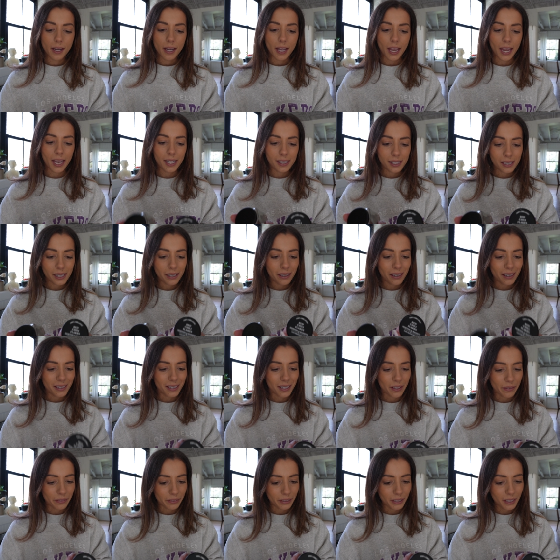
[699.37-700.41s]
is there a
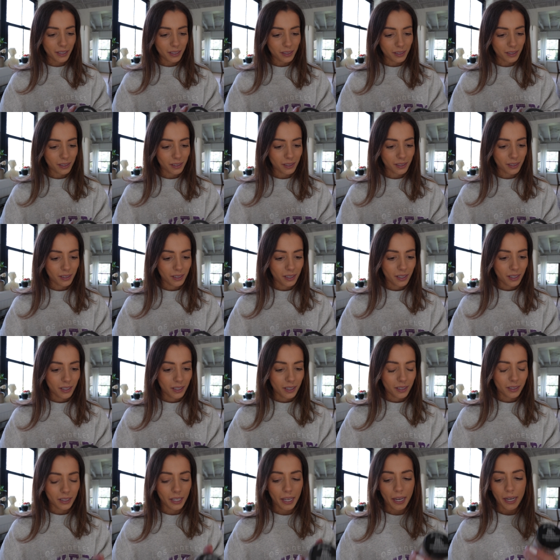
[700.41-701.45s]
difference?
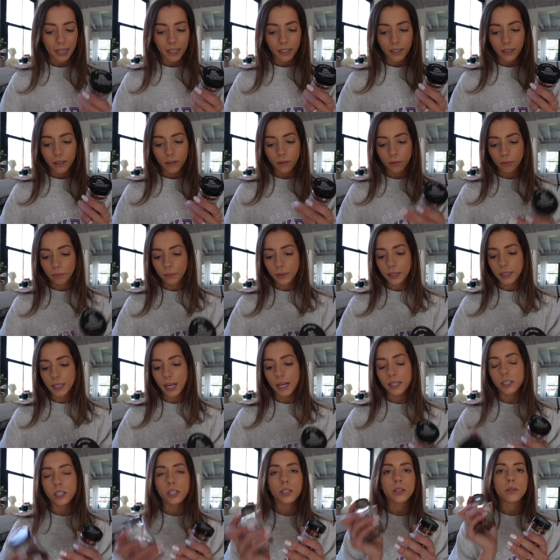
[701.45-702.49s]
Like, is
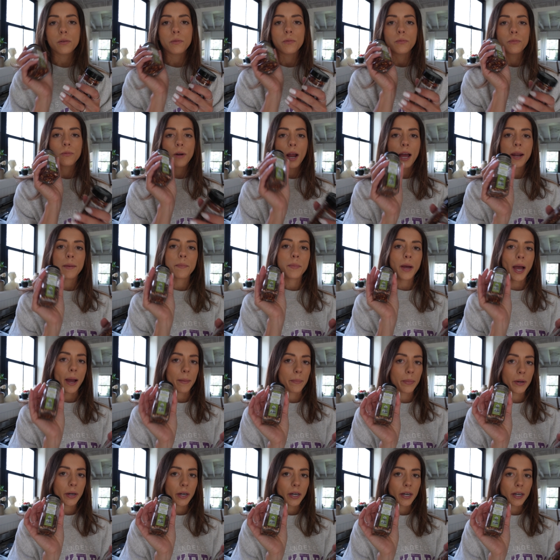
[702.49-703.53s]
that just red
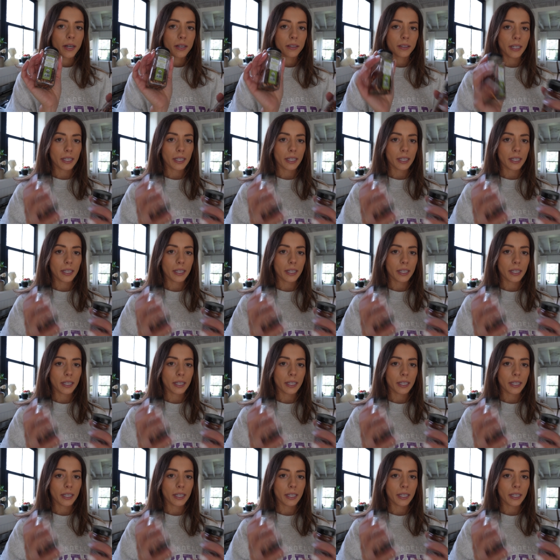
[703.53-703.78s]
pepper?